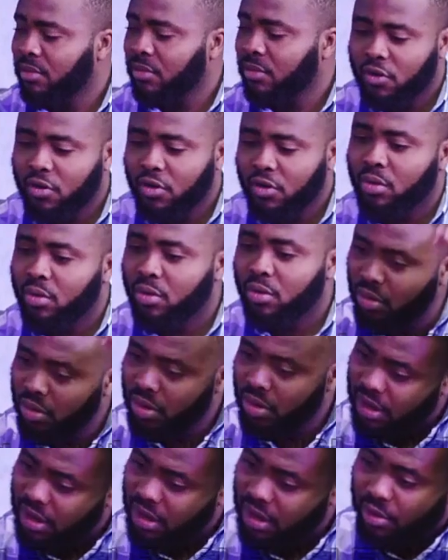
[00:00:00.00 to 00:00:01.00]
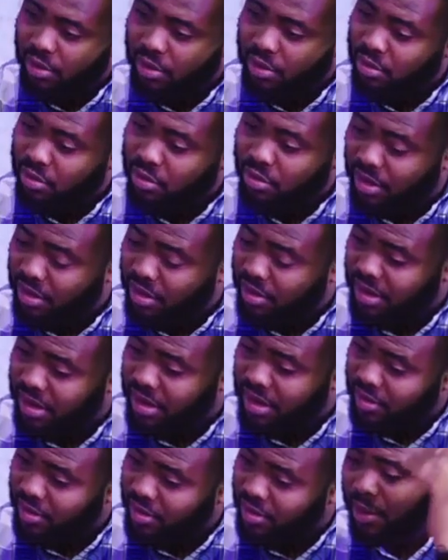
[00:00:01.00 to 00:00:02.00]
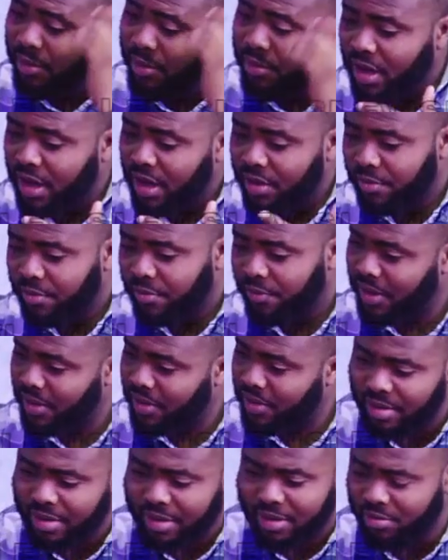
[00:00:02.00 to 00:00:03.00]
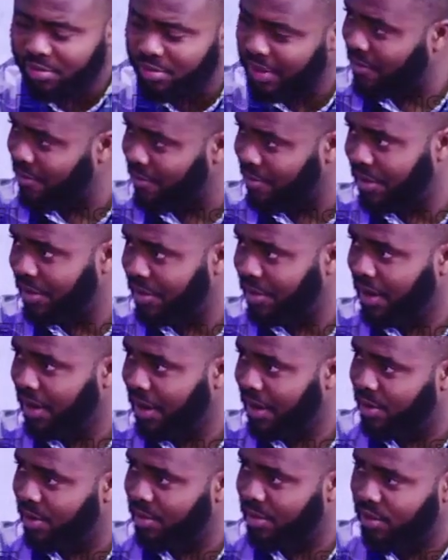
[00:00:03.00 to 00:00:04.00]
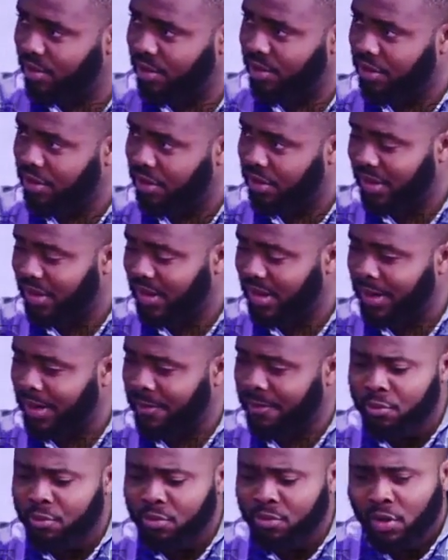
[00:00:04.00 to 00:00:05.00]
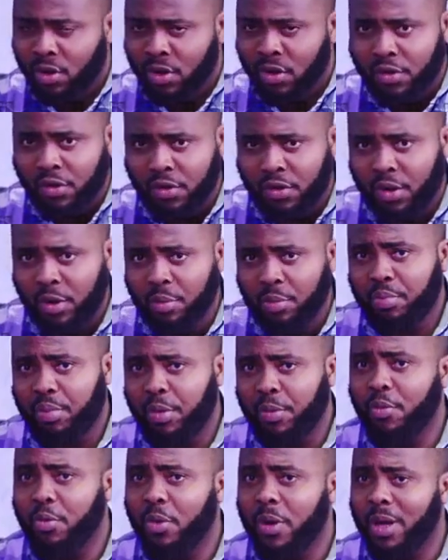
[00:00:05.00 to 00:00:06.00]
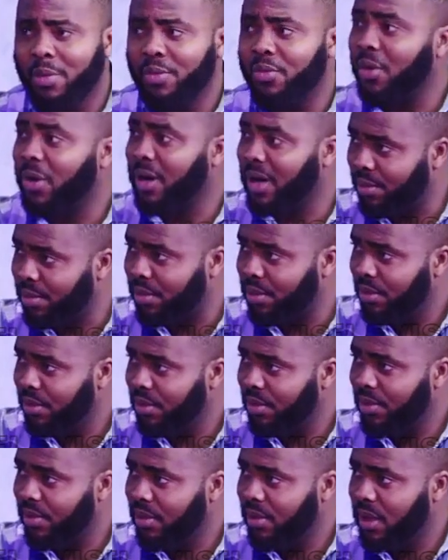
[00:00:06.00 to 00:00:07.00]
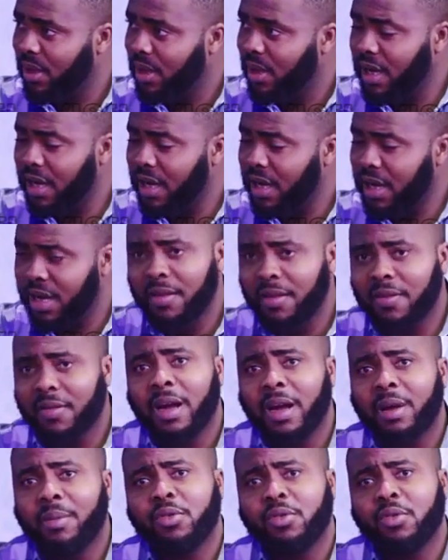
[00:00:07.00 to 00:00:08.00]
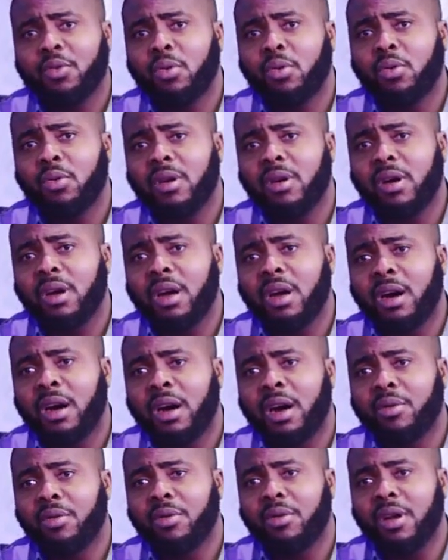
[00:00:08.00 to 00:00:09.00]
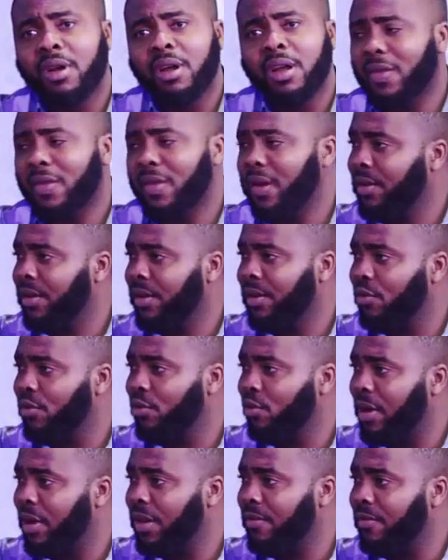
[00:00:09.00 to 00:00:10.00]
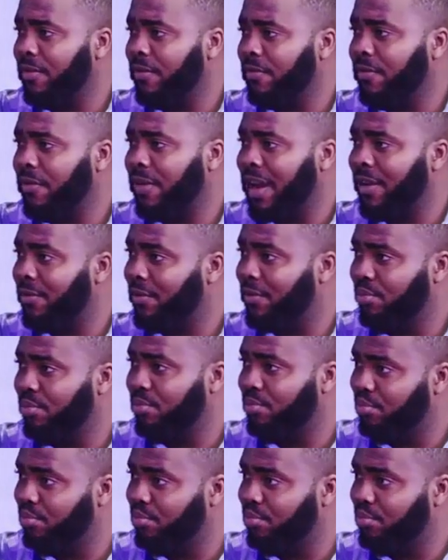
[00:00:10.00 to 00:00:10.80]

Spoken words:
So look at now this case here. I'm trying to fathom. I've been thinking about what you just said. So some people came to camp, and these camps hold around 1,000 to 1,500